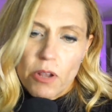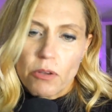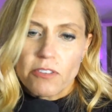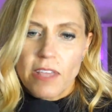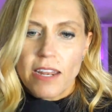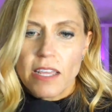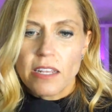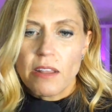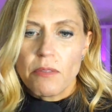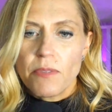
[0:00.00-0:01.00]

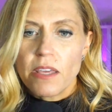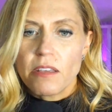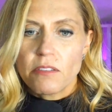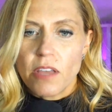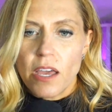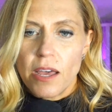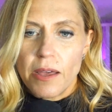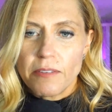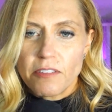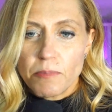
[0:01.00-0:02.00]
setting these
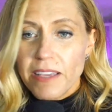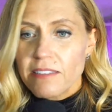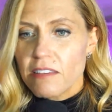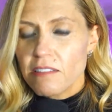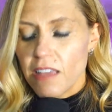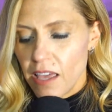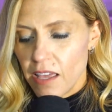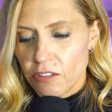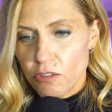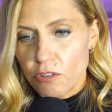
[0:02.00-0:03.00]
spaces
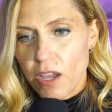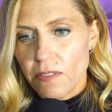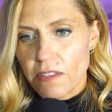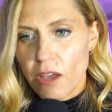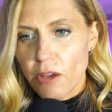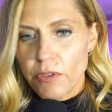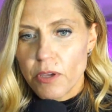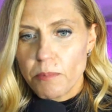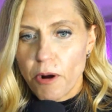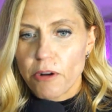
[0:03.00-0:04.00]
to create this
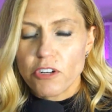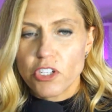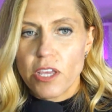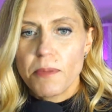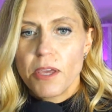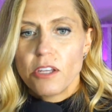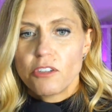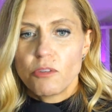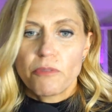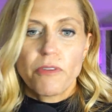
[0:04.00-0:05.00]
healthy partnership,
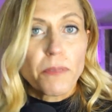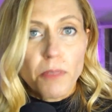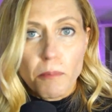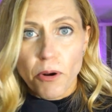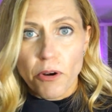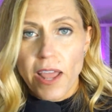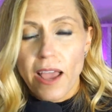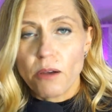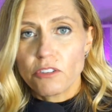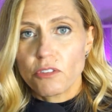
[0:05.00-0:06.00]
to prevent the
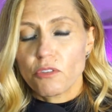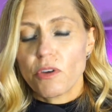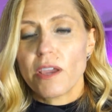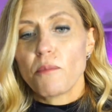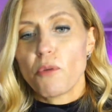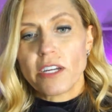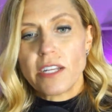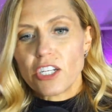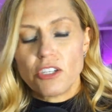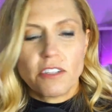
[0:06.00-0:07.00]
burnout, to create more
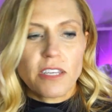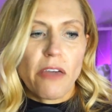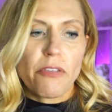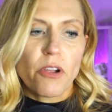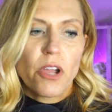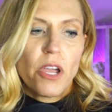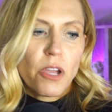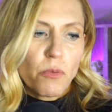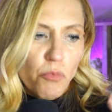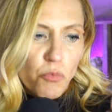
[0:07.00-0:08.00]
connection together,
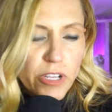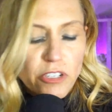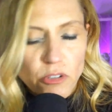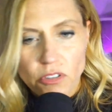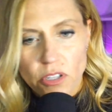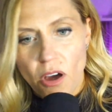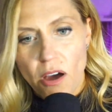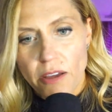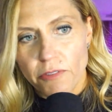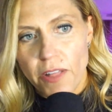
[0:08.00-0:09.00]
reduce the
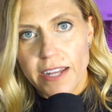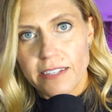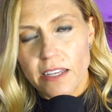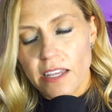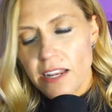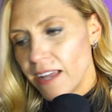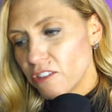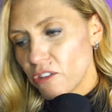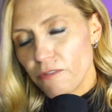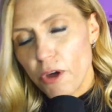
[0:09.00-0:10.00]
conflict,
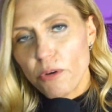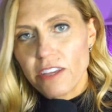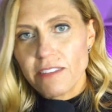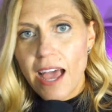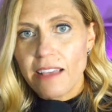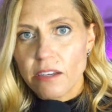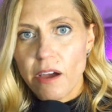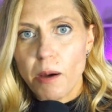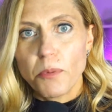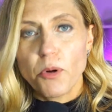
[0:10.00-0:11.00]
enhance your focus as a
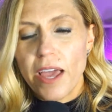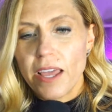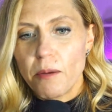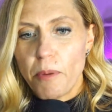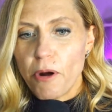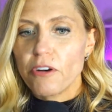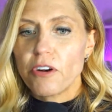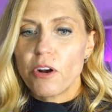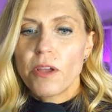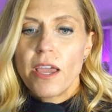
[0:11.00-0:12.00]
couple and a
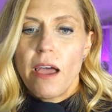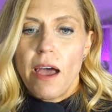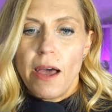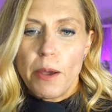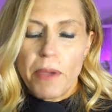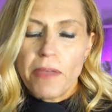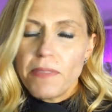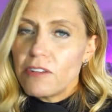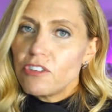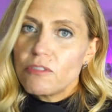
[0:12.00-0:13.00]
partner,
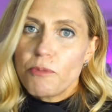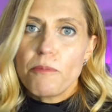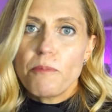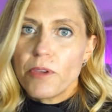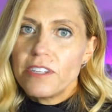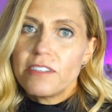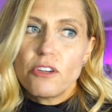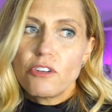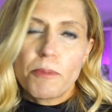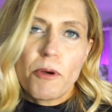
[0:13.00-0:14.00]
and then just
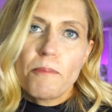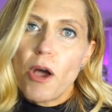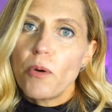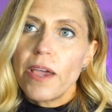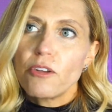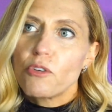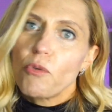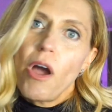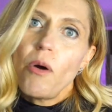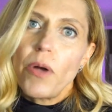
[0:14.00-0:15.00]
continue to promote and
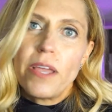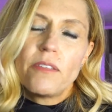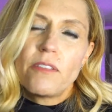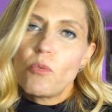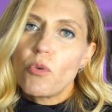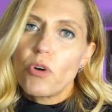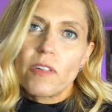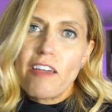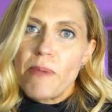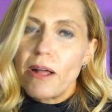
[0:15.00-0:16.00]
grow in the
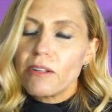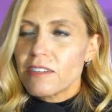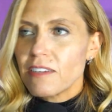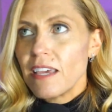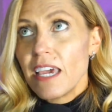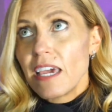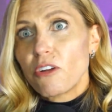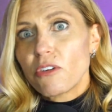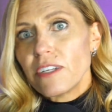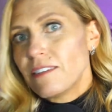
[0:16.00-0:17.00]
work-life balance, because
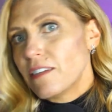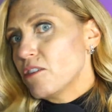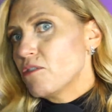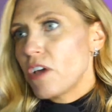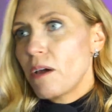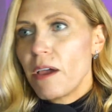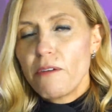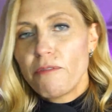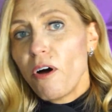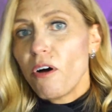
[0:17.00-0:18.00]
it'll continue to
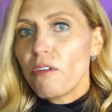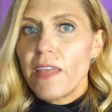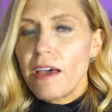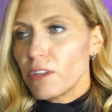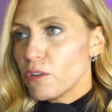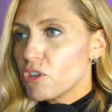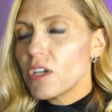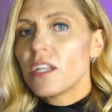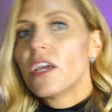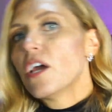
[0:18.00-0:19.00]
evolve in the
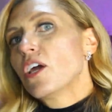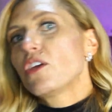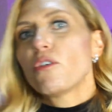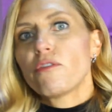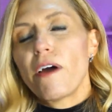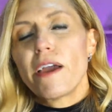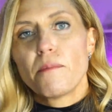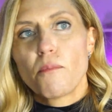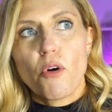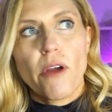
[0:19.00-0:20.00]
evolution. You'll find
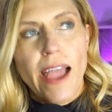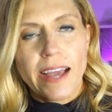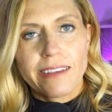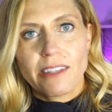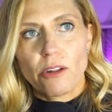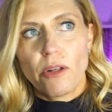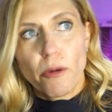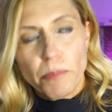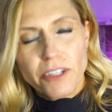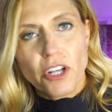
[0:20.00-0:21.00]
more hacks that'll
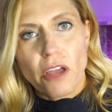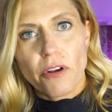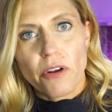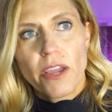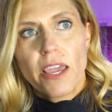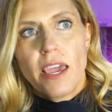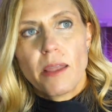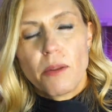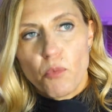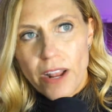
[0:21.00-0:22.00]
help each other.
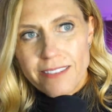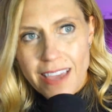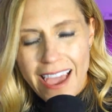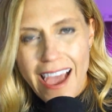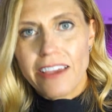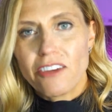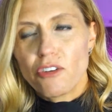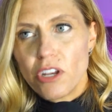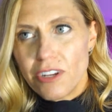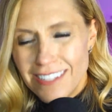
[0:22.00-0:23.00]
And when I say hack, you're
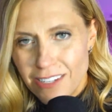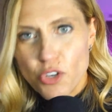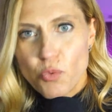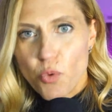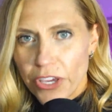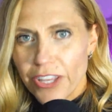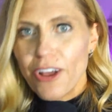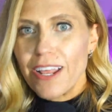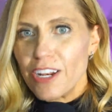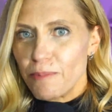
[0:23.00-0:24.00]
going to continue working
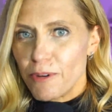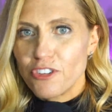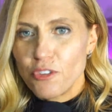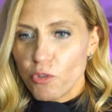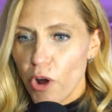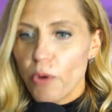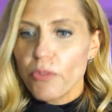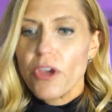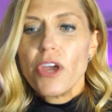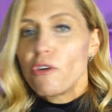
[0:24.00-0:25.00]
on it in your personal growth.
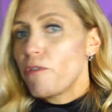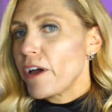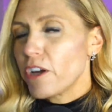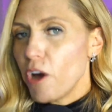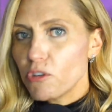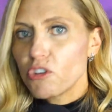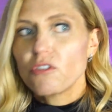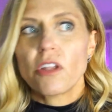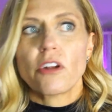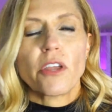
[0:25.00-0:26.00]
You'll find coaches
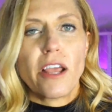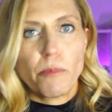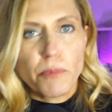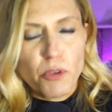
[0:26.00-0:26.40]
that are going to help you